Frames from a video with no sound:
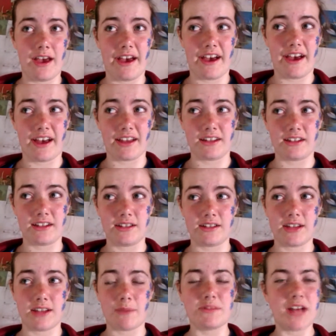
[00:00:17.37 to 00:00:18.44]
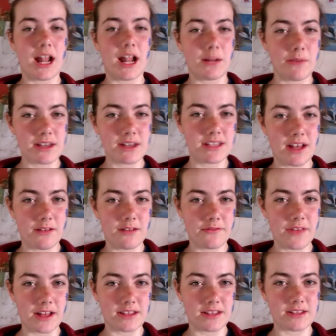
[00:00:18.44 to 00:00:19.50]
and I'm telling myself
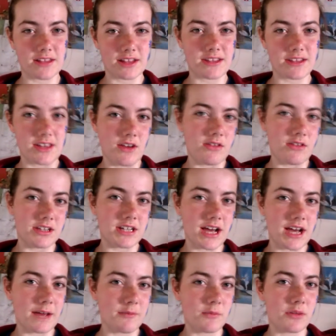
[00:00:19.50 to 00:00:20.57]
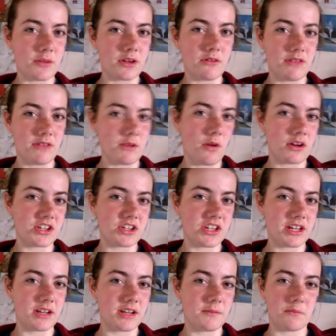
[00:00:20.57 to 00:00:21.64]
that's the only time I'm going to rewatch
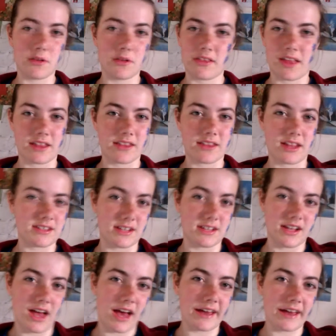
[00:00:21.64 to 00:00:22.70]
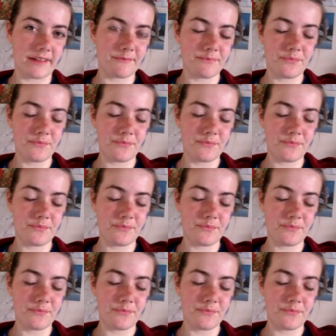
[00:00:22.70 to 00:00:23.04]
it, but that's a lie.